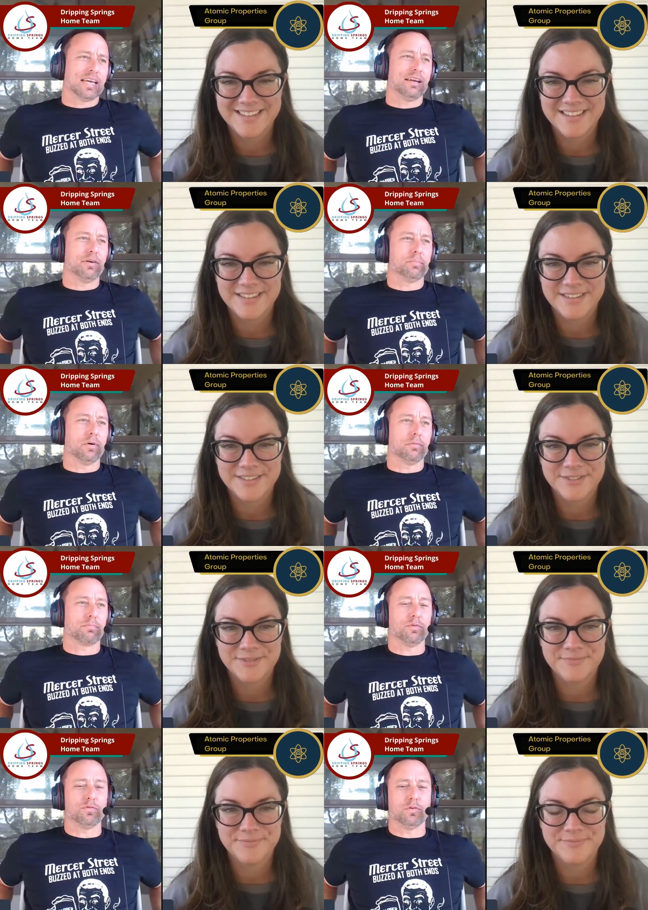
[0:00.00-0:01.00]
Speaker 1: gave up on
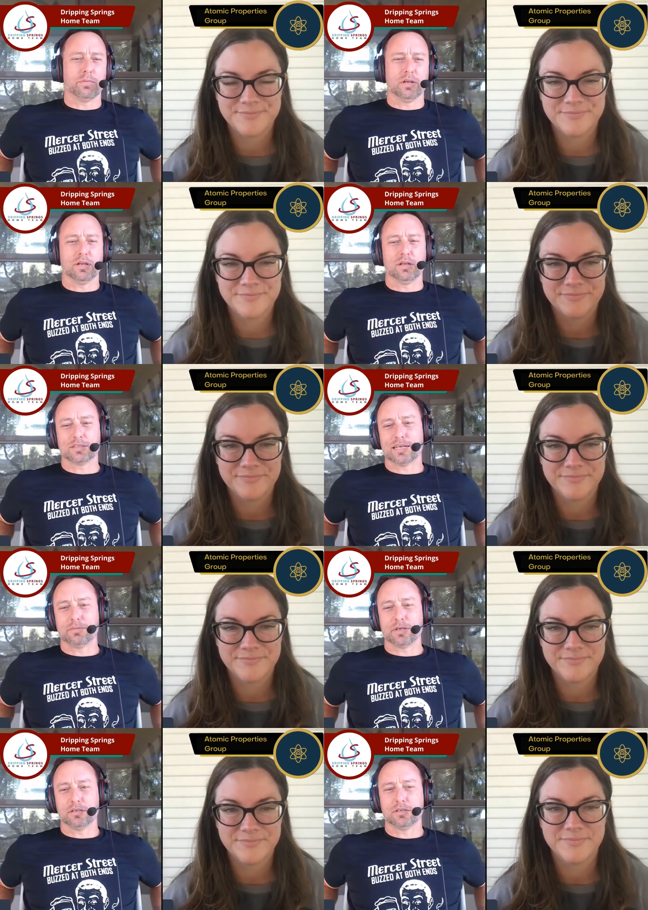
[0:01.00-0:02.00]
pro football a long
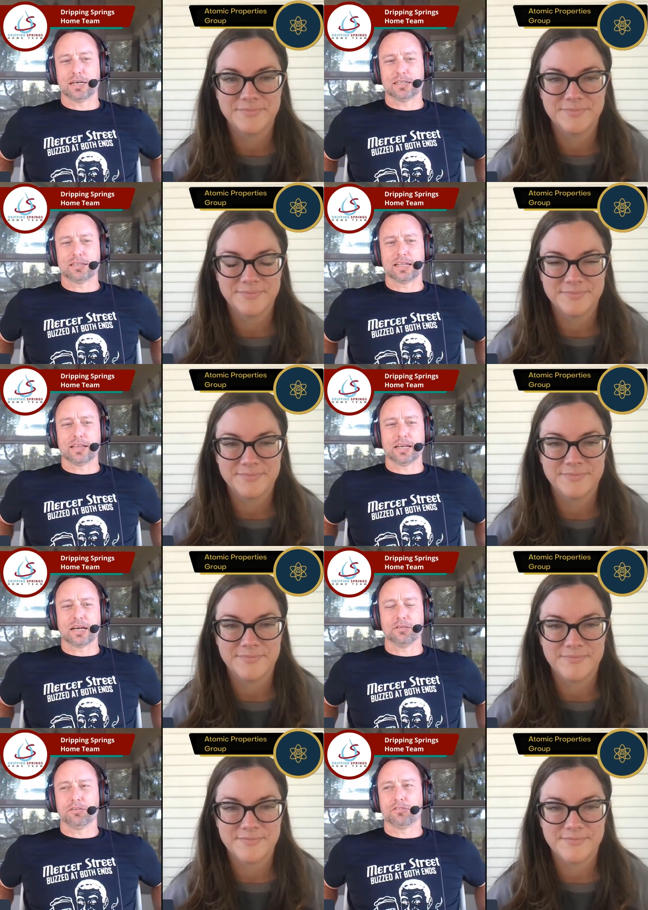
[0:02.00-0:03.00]
time ago. I, I think I